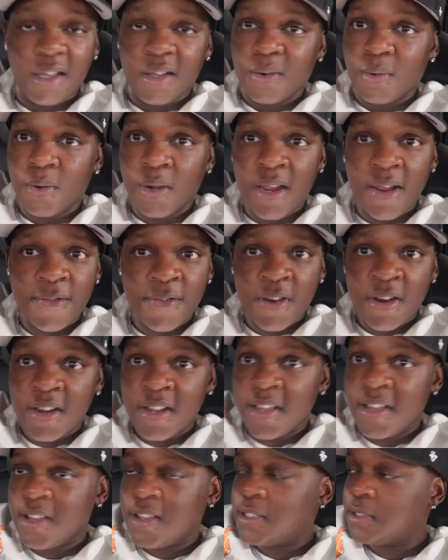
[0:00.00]
whatever it
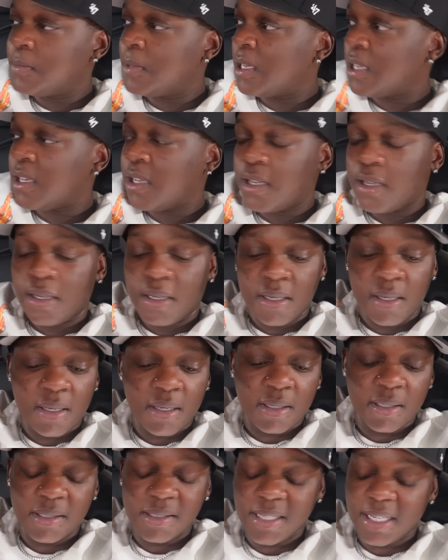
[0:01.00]
is, man,
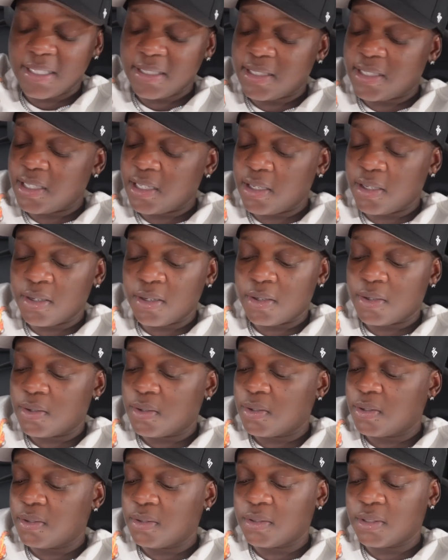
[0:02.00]
stay still.
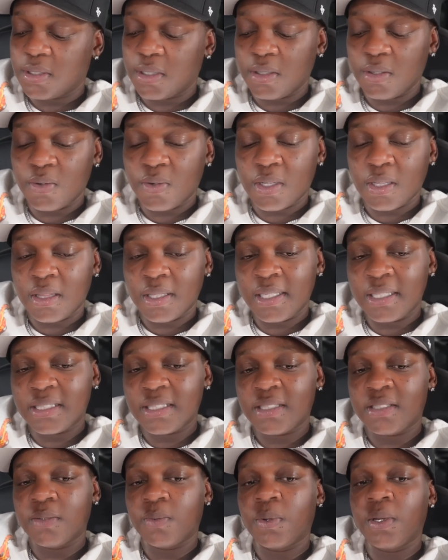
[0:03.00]
So you can
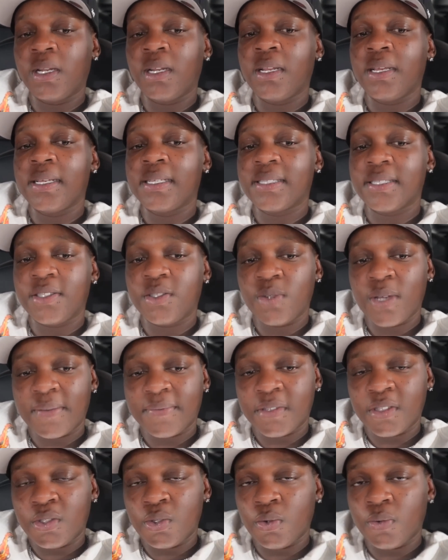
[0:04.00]
listen to what it is that you have
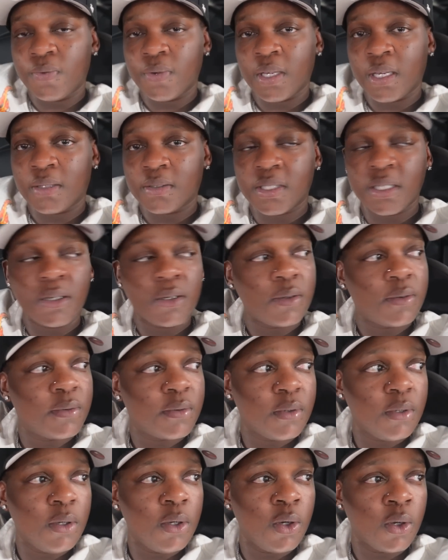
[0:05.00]
to do for yourself,
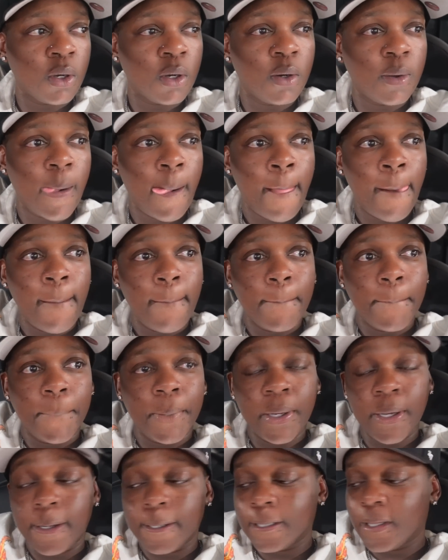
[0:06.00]
you know?
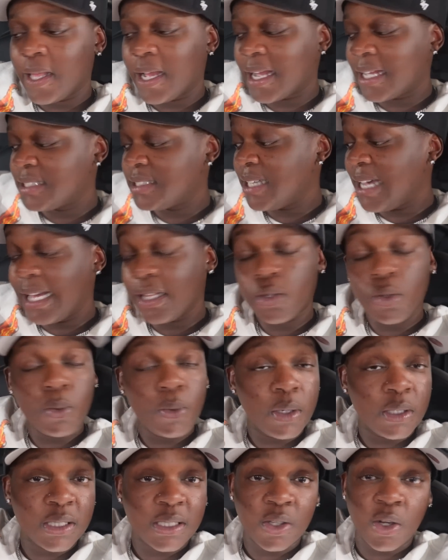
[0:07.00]
But like I said, I do
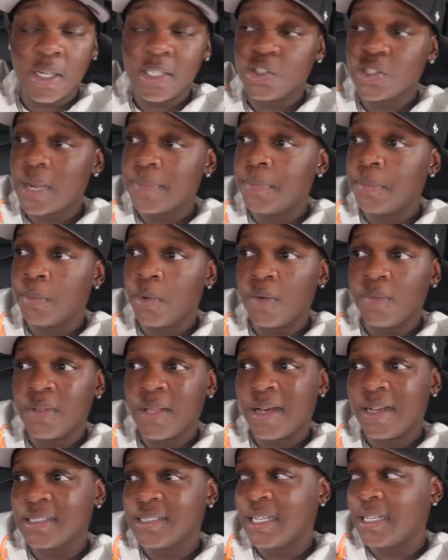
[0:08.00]
want to start dropping more
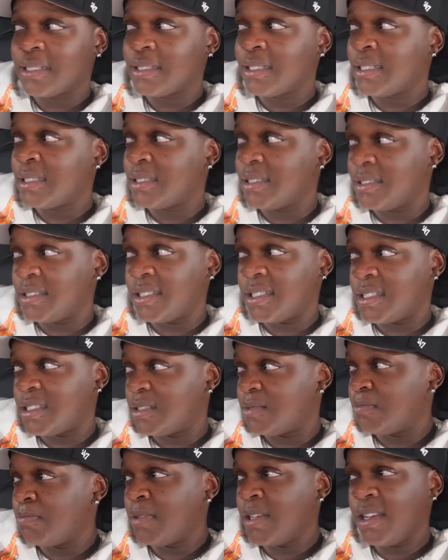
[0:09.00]
vlogs like this and
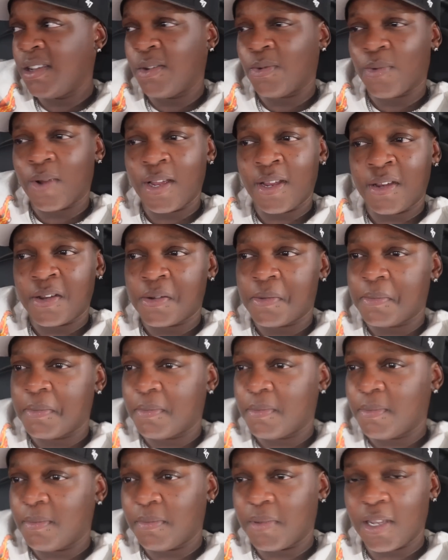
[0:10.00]
just being random.
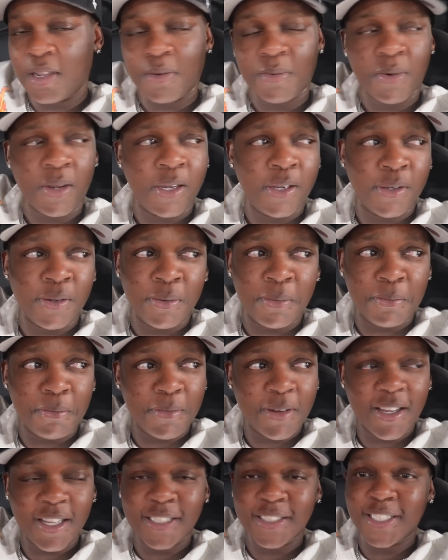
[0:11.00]

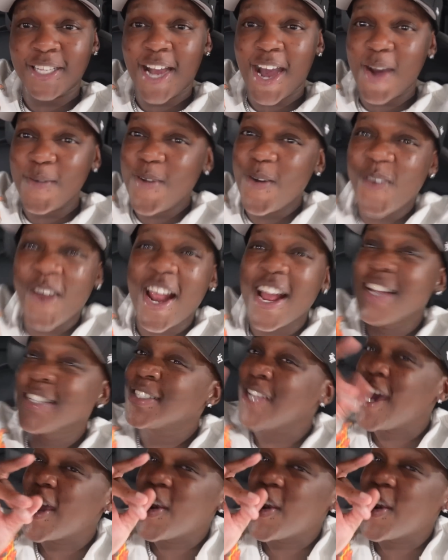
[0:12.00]
Because y'all remember when I used to